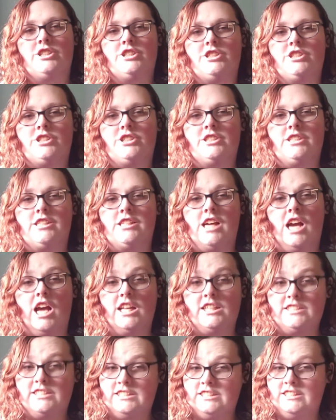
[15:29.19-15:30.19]
she
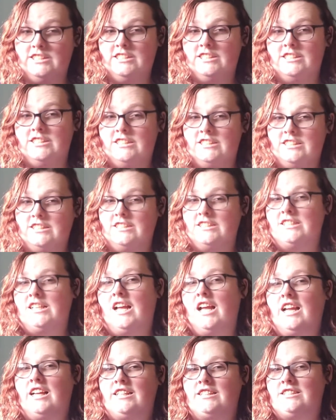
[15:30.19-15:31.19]
doesn't
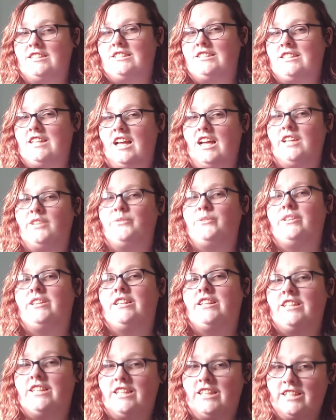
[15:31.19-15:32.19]
decide to side with
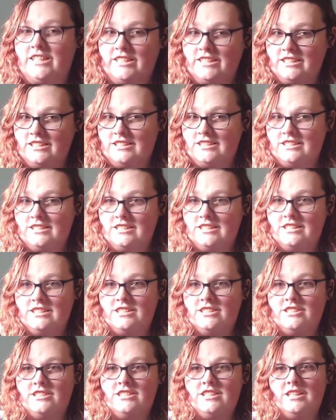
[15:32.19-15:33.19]
the king.
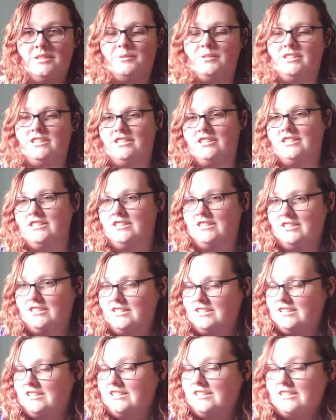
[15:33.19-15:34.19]
I mean,
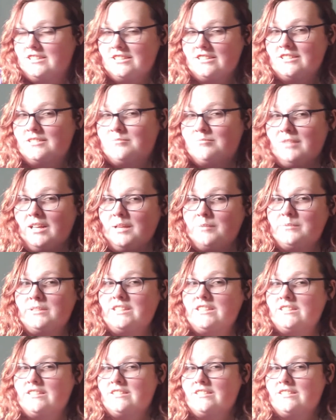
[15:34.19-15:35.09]
maybe?